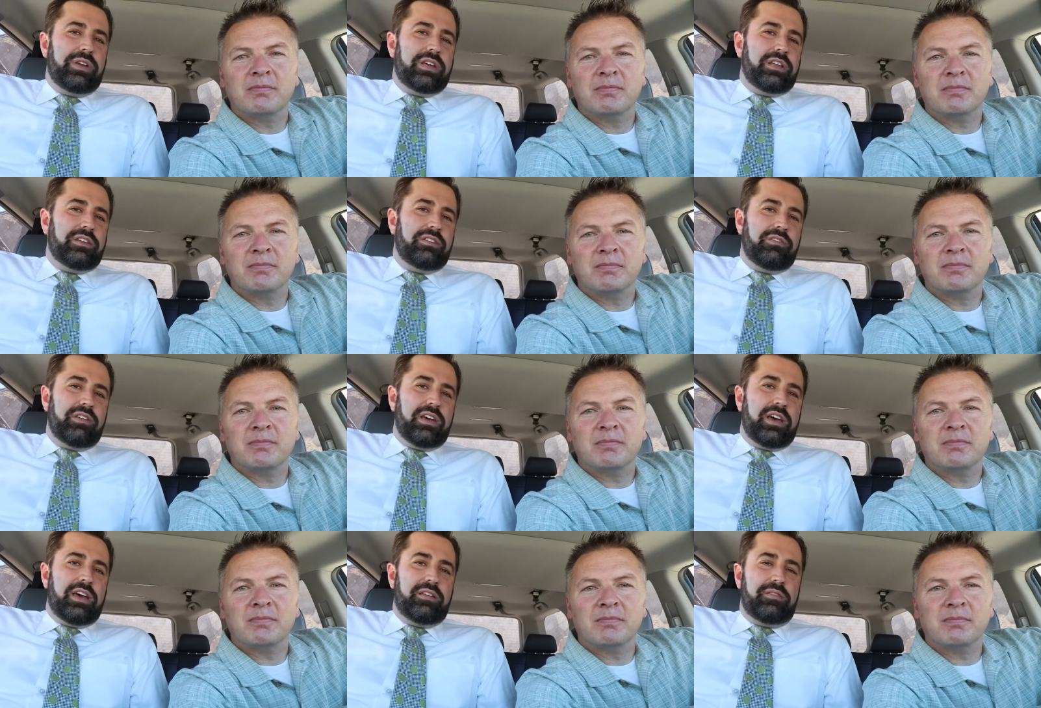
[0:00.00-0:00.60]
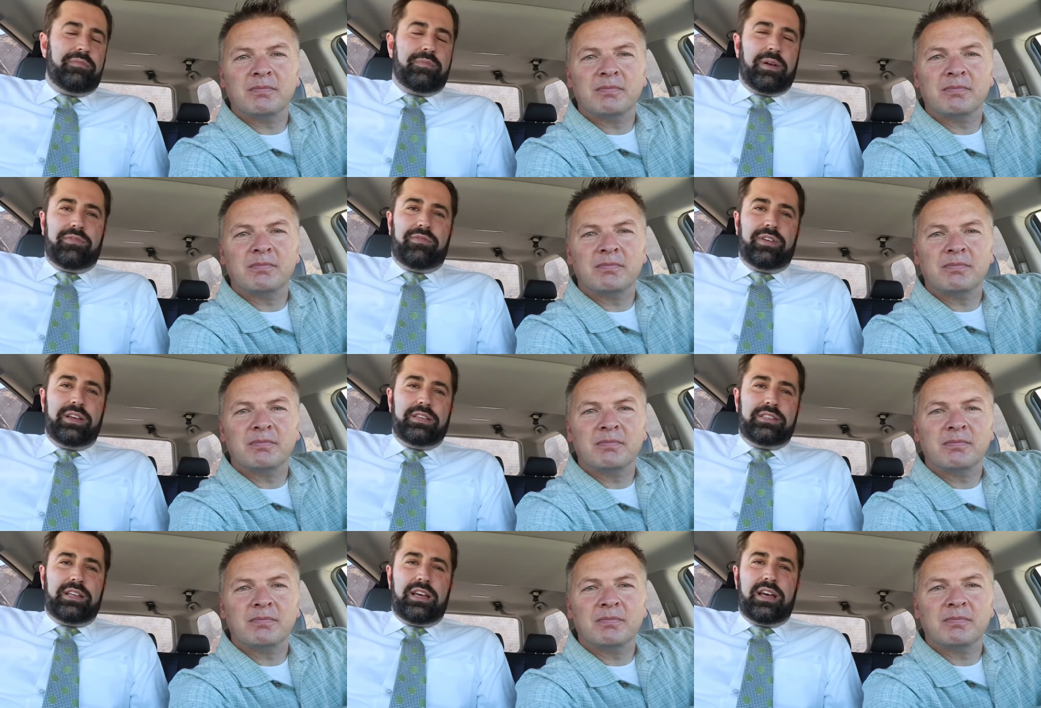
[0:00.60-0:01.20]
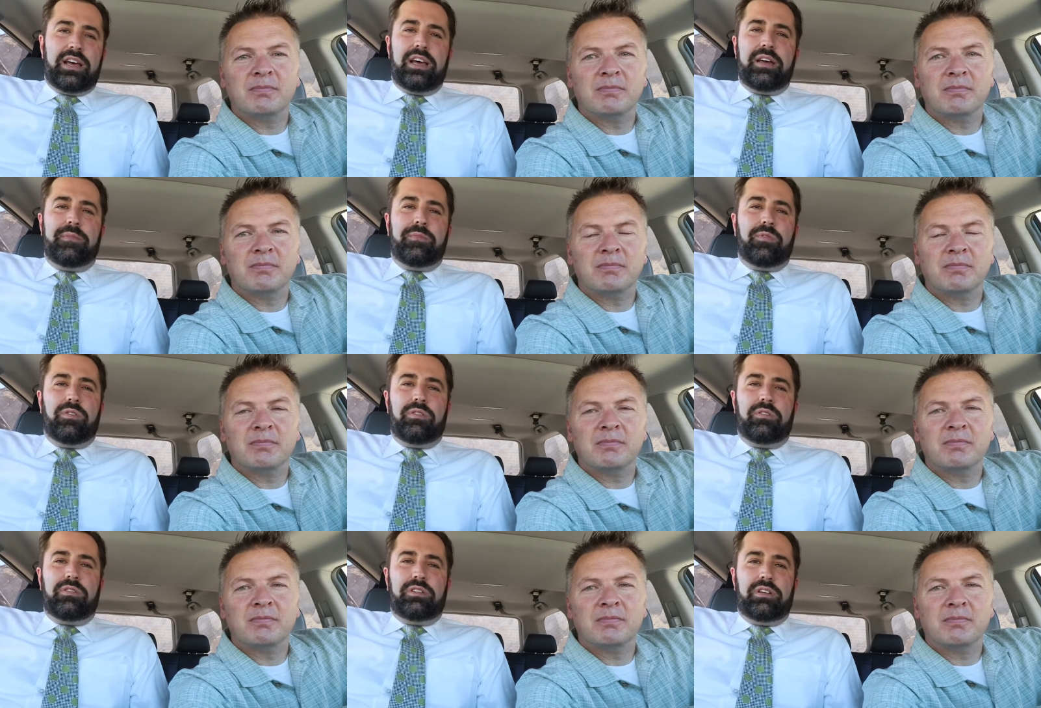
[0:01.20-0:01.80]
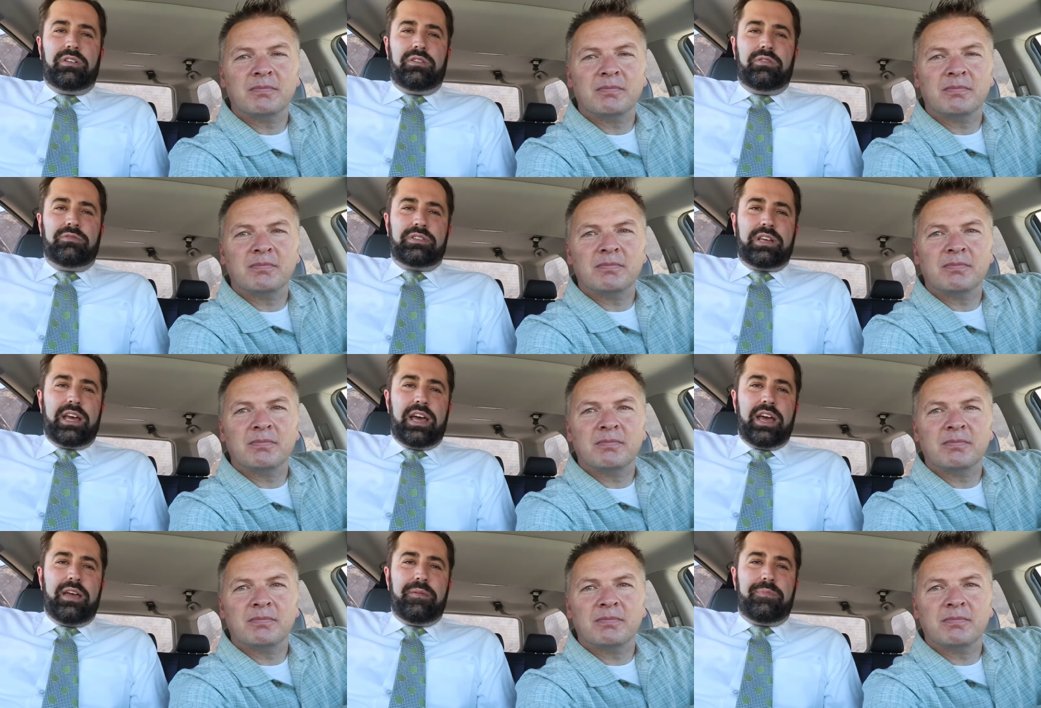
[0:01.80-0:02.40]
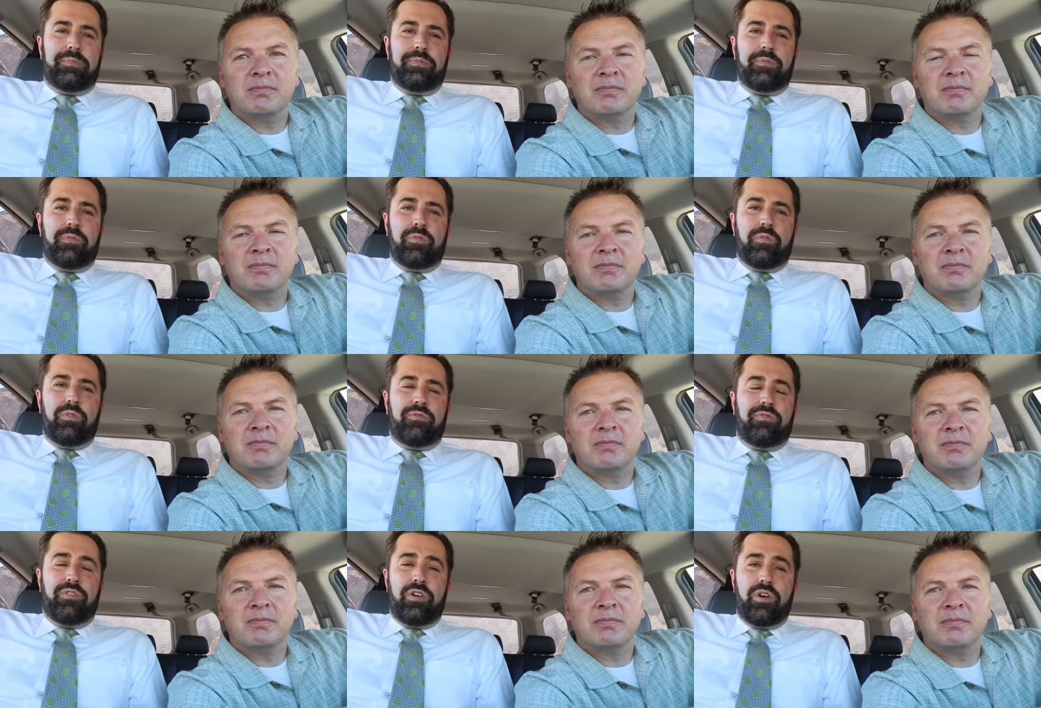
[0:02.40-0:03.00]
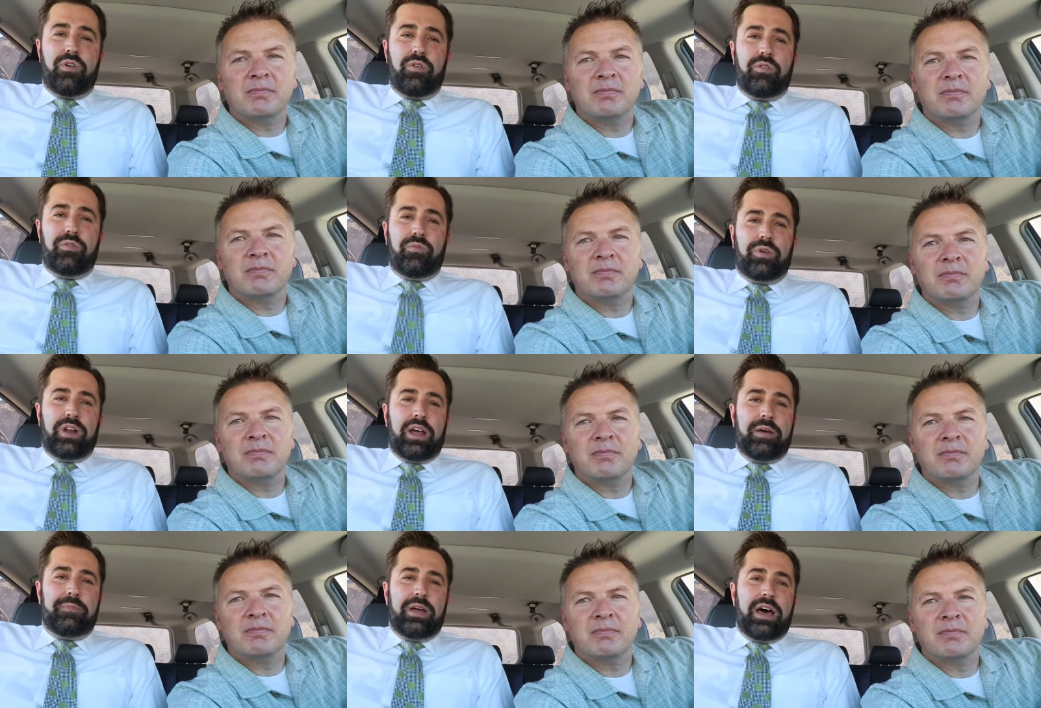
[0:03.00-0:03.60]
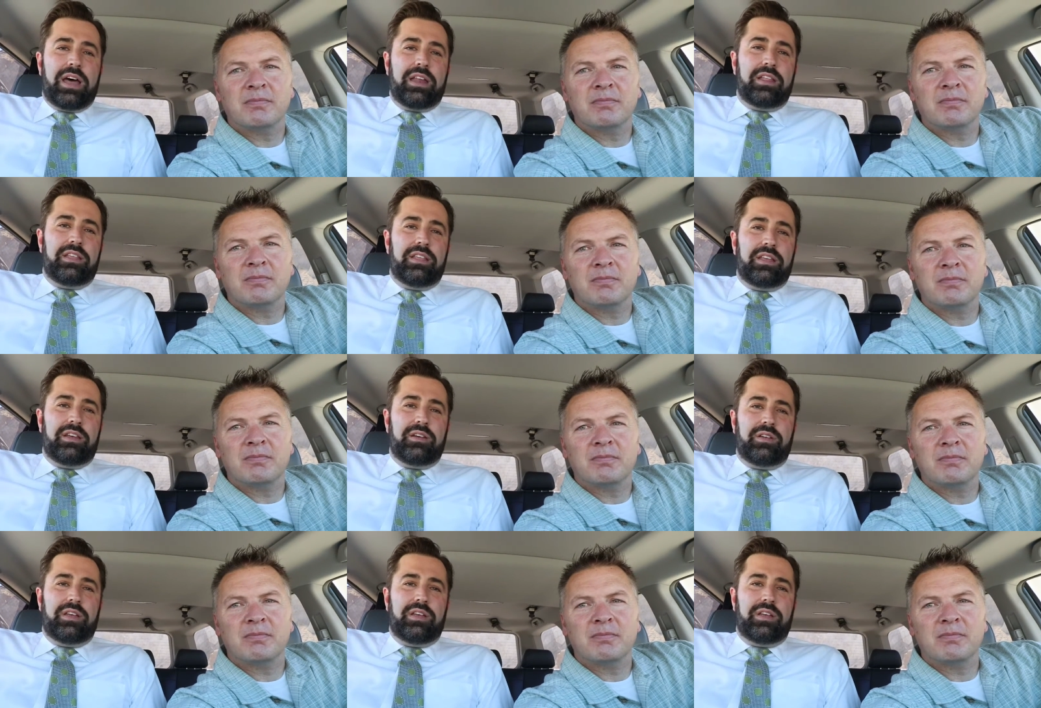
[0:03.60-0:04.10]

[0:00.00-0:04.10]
Speaker 1: We can do that by FaceTime or, you know, Skype or phone when I'm not